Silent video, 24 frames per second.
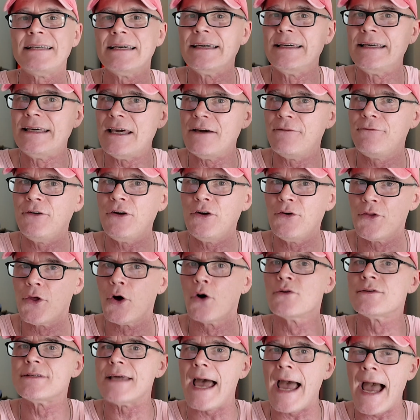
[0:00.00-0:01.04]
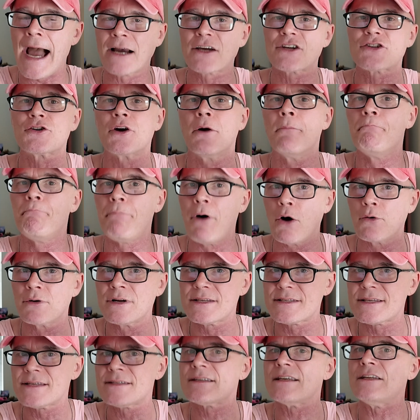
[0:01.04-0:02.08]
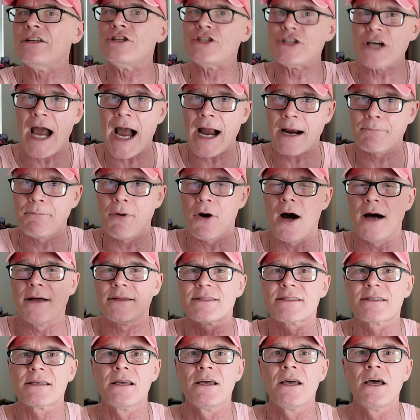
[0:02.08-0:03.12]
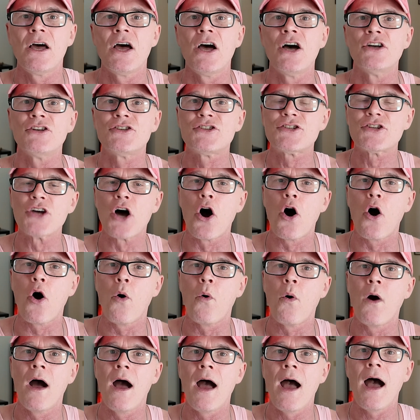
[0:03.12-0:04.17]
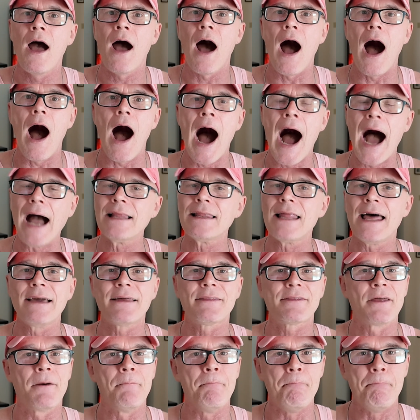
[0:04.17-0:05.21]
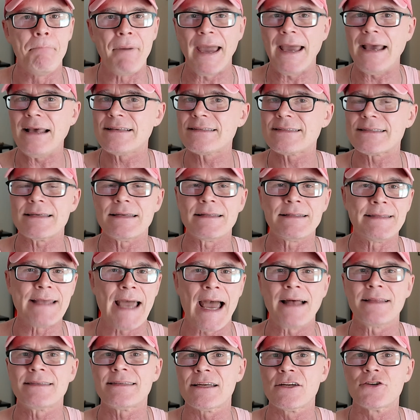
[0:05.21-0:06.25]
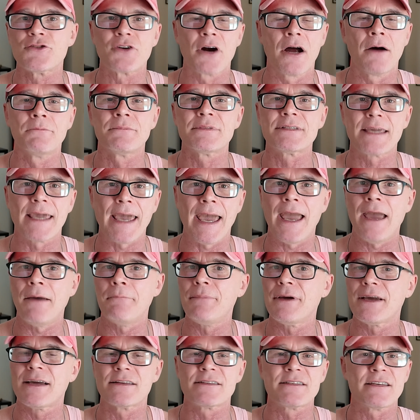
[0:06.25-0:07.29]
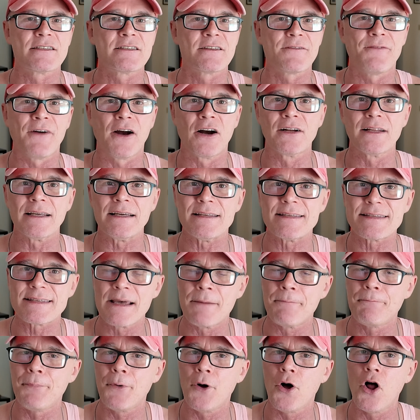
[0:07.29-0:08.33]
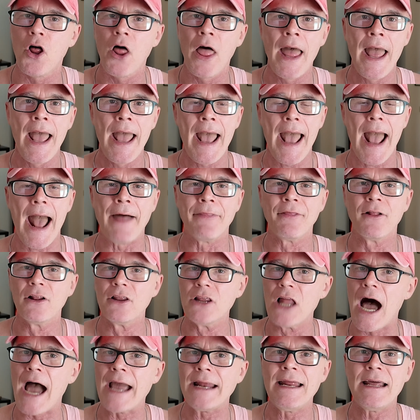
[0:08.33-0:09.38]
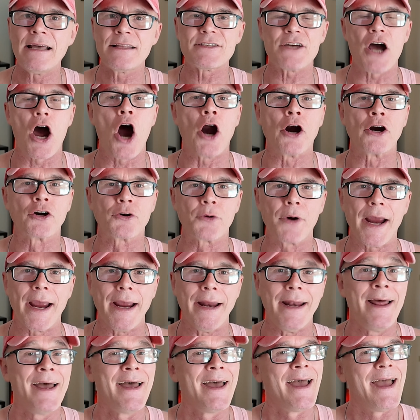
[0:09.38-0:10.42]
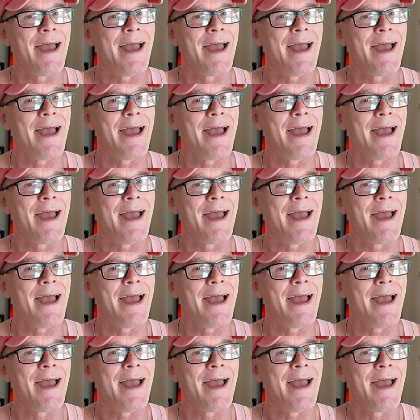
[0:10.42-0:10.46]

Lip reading: to give you those extra bonuses and jackpots. So I like the base Dancing Drums game because it's fairly simple and the line hits are great.